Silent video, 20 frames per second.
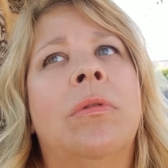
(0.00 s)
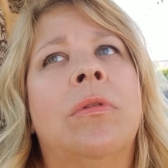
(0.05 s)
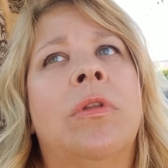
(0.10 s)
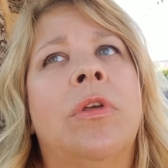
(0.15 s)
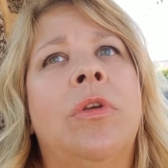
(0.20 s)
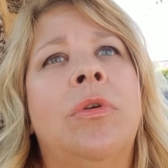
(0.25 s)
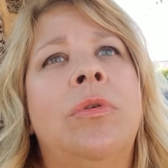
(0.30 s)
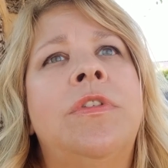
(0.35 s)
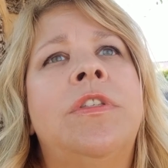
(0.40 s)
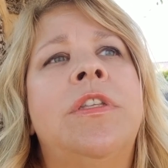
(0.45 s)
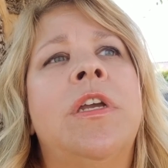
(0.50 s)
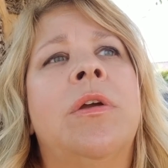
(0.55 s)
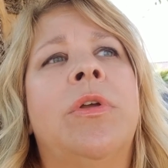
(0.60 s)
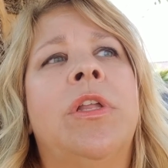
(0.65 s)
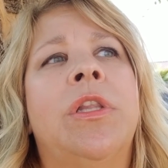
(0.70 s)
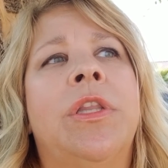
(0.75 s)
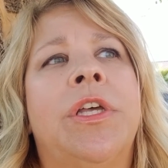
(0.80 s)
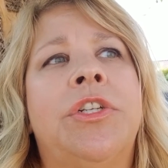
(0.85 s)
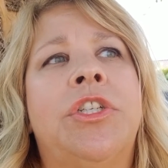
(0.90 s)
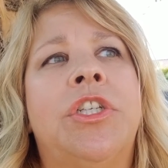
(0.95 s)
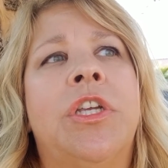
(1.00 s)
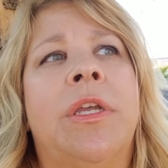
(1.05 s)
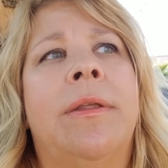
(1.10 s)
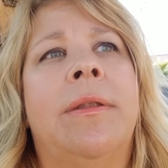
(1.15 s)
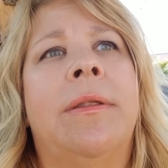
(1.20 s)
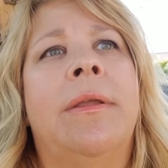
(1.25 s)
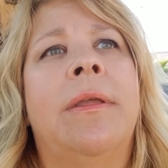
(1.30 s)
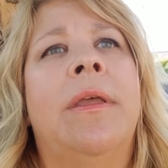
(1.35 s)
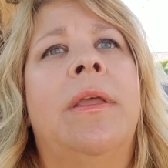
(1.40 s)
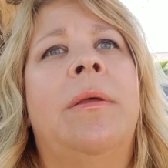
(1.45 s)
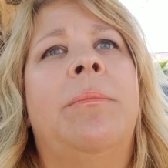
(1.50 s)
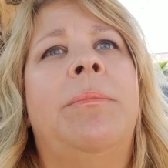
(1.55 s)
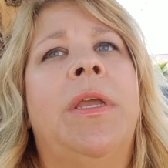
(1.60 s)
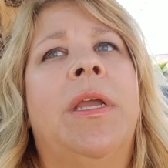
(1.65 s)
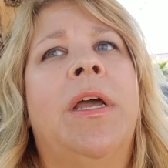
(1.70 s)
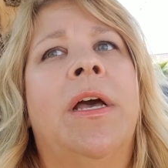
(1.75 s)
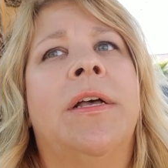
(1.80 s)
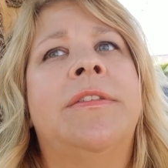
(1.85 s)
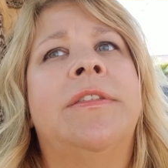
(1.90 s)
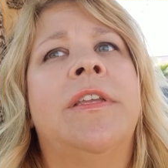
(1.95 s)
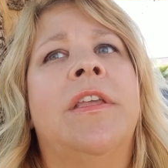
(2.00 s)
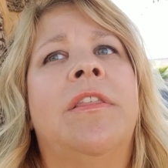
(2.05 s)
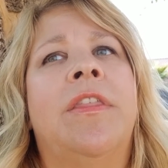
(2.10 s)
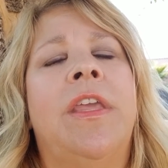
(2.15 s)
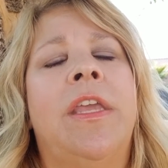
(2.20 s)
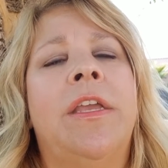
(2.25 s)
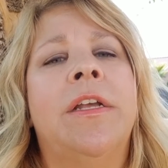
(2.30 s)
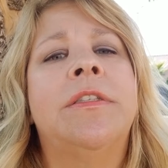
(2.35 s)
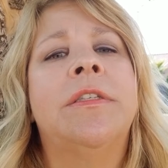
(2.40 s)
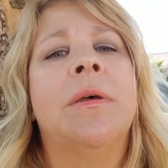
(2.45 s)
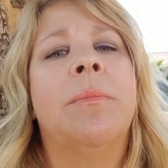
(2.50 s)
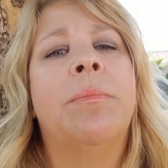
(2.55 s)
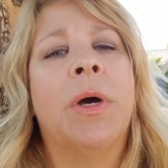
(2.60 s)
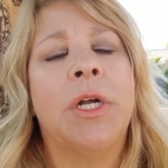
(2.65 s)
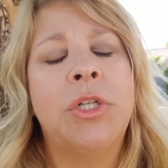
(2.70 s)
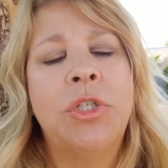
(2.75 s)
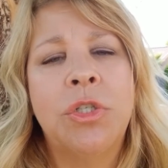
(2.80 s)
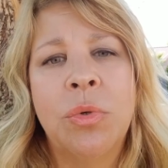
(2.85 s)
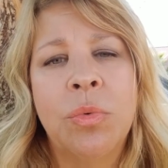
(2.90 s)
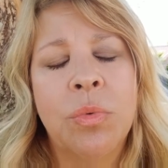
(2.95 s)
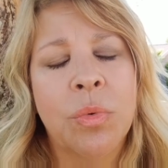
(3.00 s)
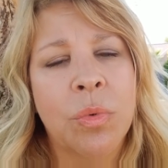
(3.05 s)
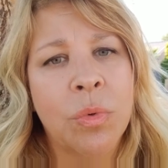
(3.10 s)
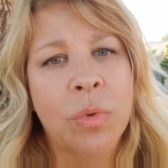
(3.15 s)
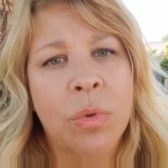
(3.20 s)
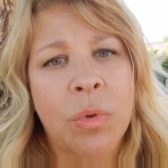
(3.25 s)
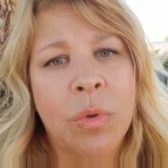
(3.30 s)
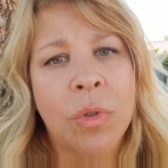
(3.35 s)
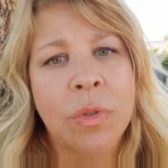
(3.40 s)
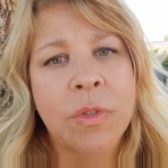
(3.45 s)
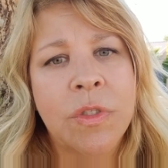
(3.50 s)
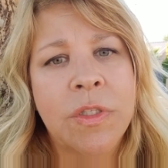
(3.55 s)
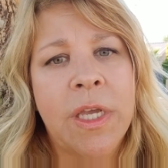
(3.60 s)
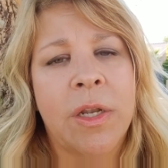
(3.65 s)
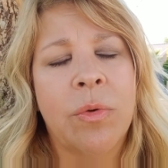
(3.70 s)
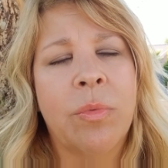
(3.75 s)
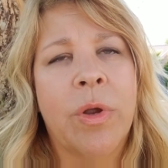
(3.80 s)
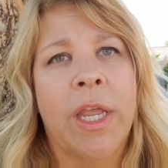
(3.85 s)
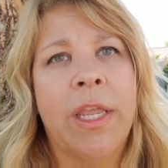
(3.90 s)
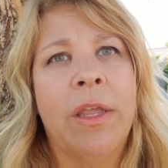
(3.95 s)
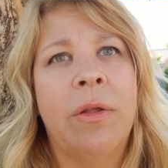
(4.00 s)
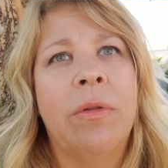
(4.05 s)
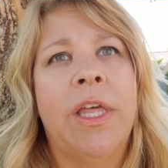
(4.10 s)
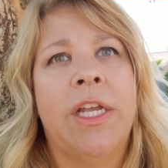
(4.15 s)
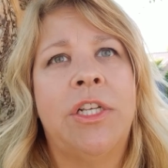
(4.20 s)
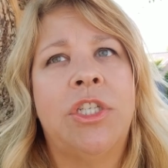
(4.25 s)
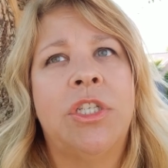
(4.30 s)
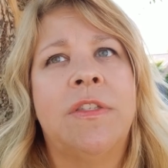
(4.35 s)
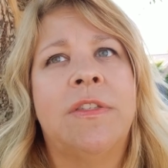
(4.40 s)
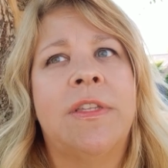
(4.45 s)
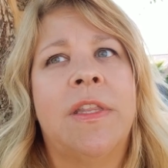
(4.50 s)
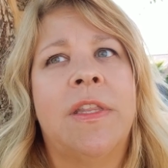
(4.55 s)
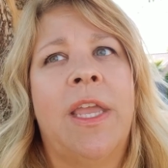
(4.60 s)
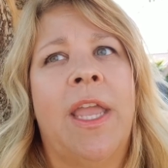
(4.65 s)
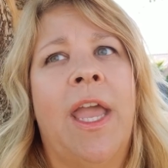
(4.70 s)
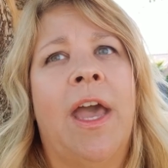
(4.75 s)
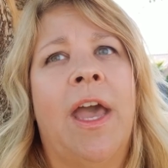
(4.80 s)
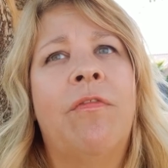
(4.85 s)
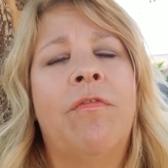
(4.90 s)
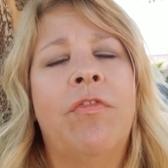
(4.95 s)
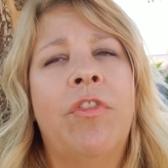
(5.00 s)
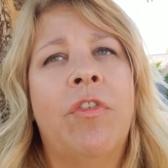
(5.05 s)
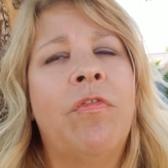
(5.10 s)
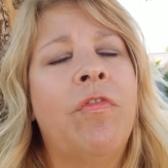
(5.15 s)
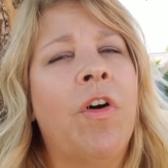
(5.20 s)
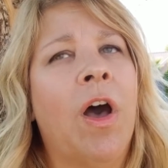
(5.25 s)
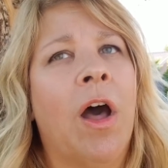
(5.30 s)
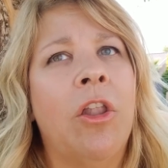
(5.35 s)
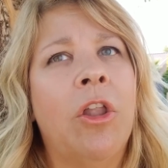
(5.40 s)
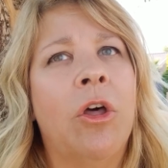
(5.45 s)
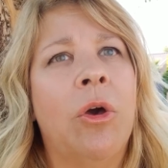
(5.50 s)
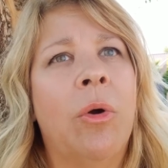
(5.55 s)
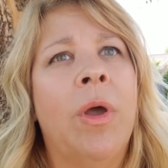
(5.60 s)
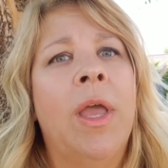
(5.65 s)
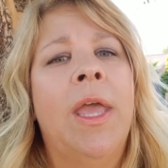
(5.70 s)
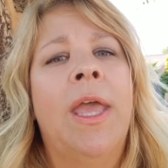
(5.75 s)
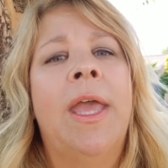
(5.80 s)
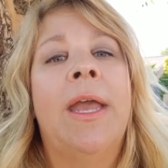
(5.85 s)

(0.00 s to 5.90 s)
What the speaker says: lose their religion because they think it's a bunch of rules and regulations that they have to follow,